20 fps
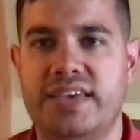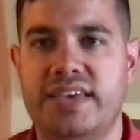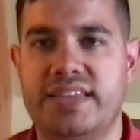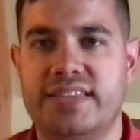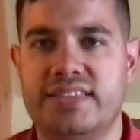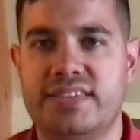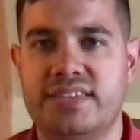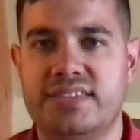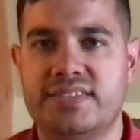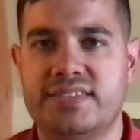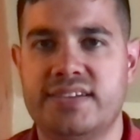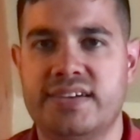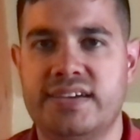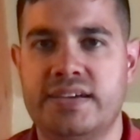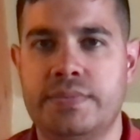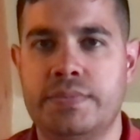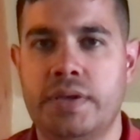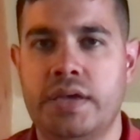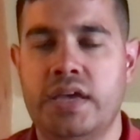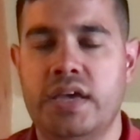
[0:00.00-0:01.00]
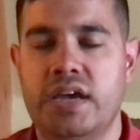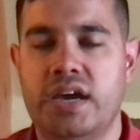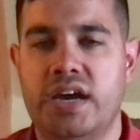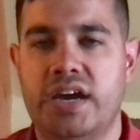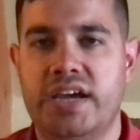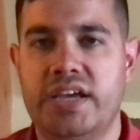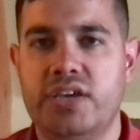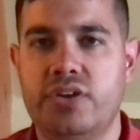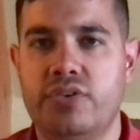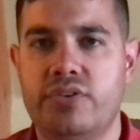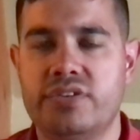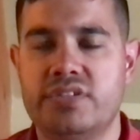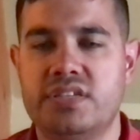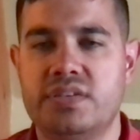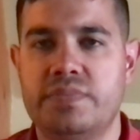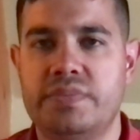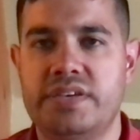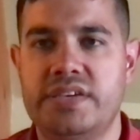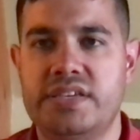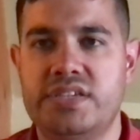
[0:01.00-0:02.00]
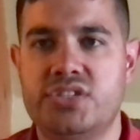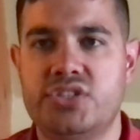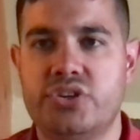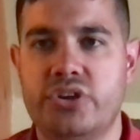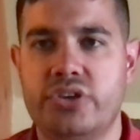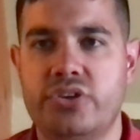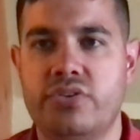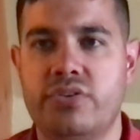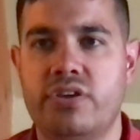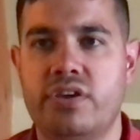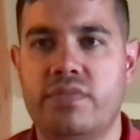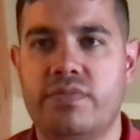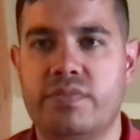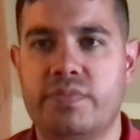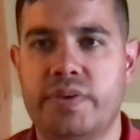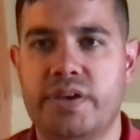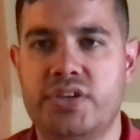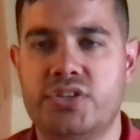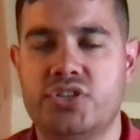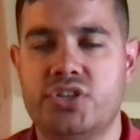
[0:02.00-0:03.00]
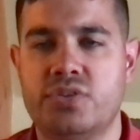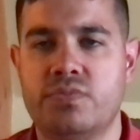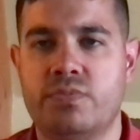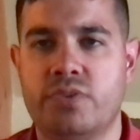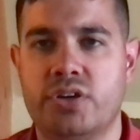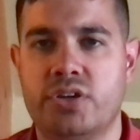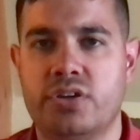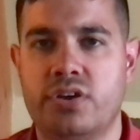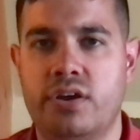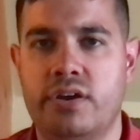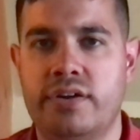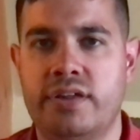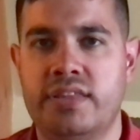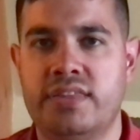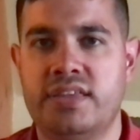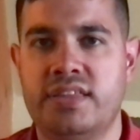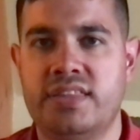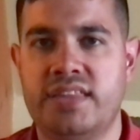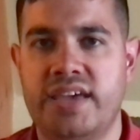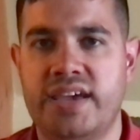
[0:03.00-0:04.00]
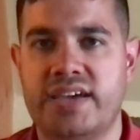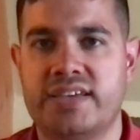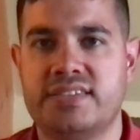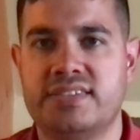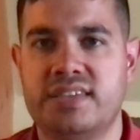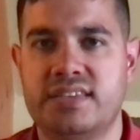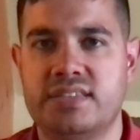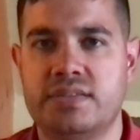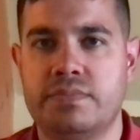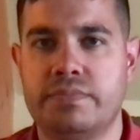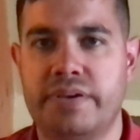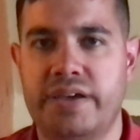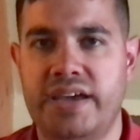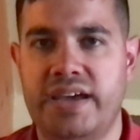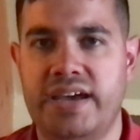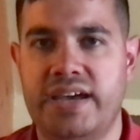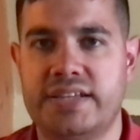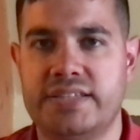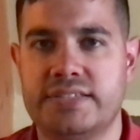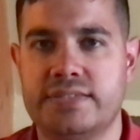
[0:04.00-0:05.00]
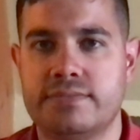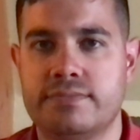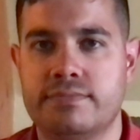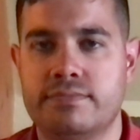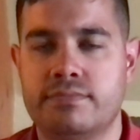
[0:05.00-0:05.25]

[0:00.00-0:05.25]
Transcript: and this time I'm going to be sharing your information regarding the next season pass.